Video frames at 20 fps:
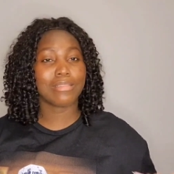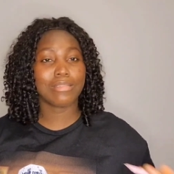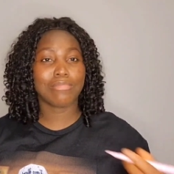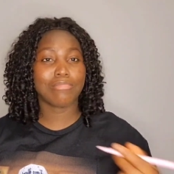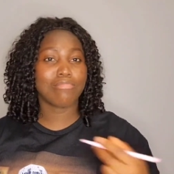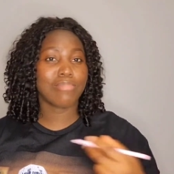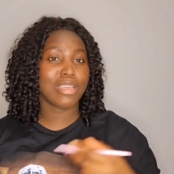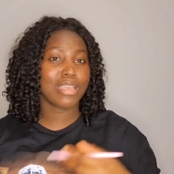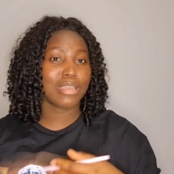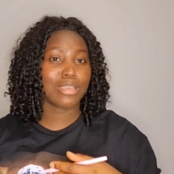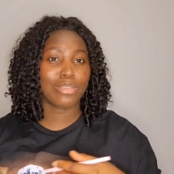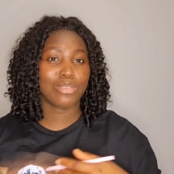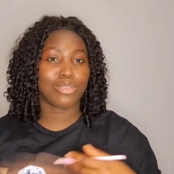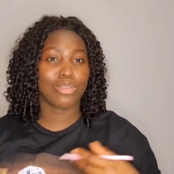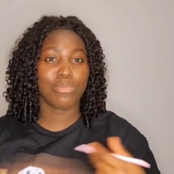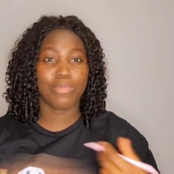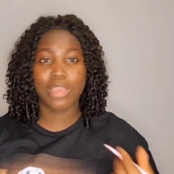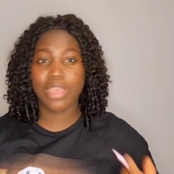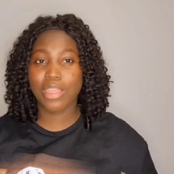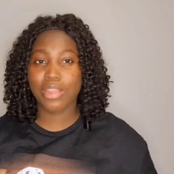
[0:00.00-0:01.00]
make
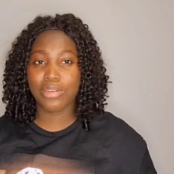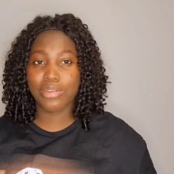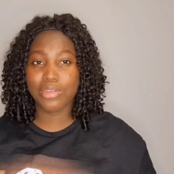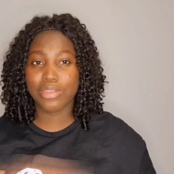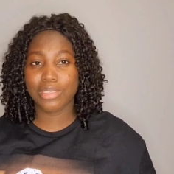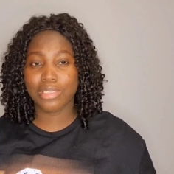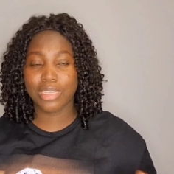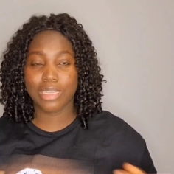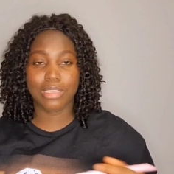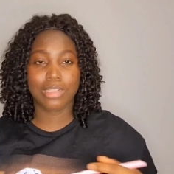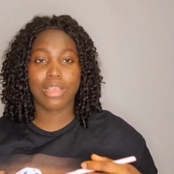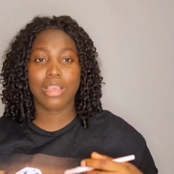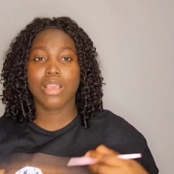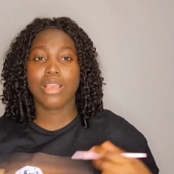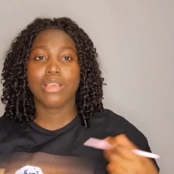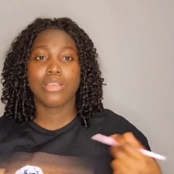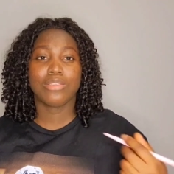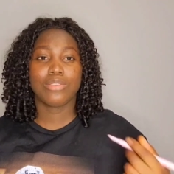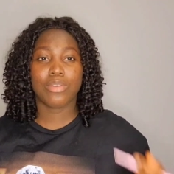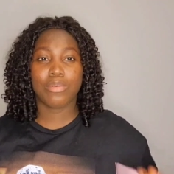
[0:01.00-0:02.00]
some errors and
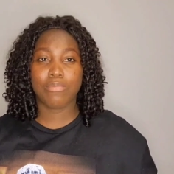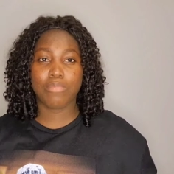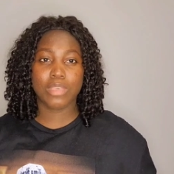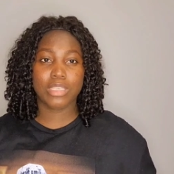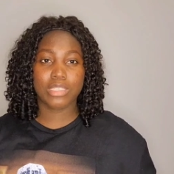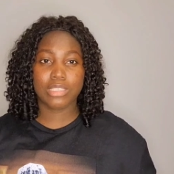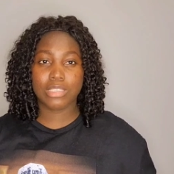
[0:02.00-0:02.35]
some